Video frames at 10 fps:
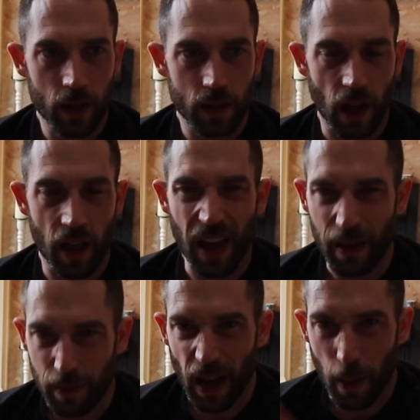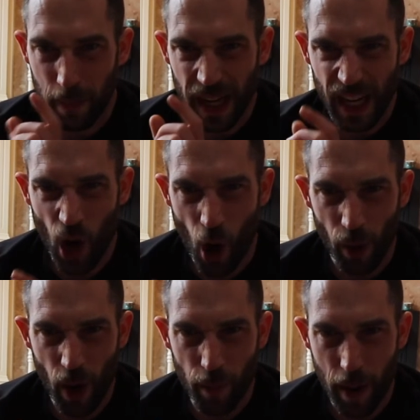like that mini
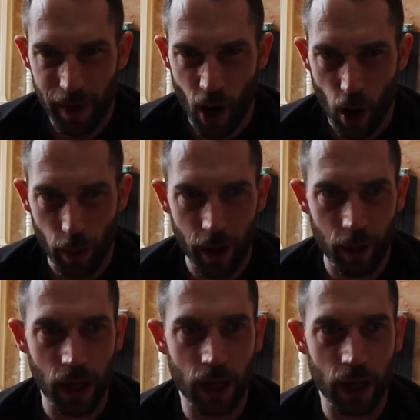cartwheel, baby cartwheel.